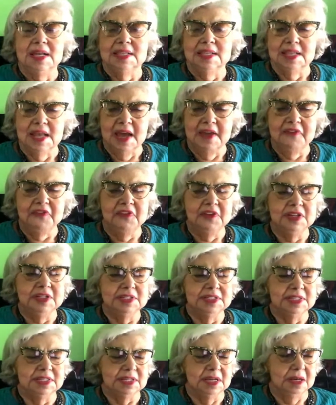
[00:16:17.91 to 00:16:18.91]
Life
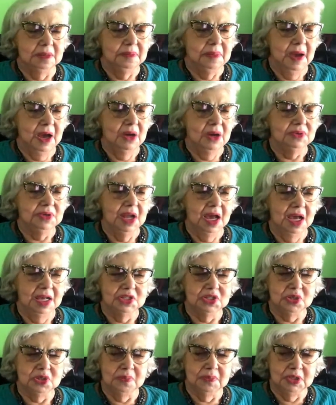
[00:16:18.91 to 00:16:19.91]
is about
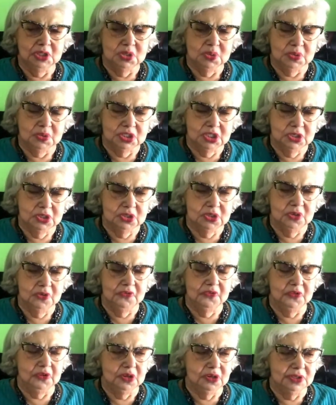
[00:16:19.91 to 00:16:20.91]
not so much what you do
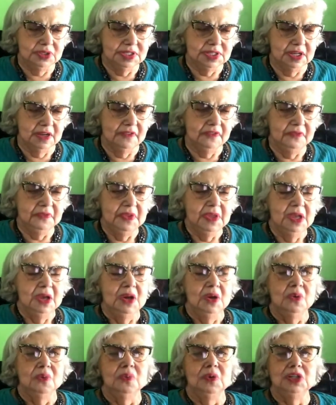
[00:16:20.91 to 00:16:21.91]
for yourself,
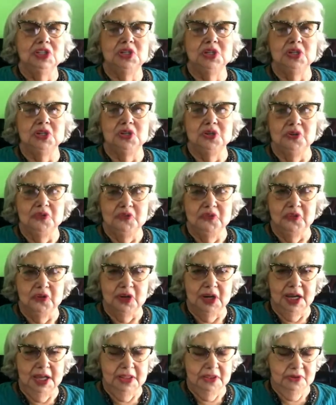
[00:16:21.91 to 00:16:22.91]
what you do
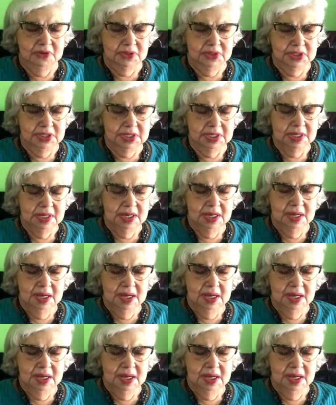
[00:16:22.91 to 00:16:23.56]
for others.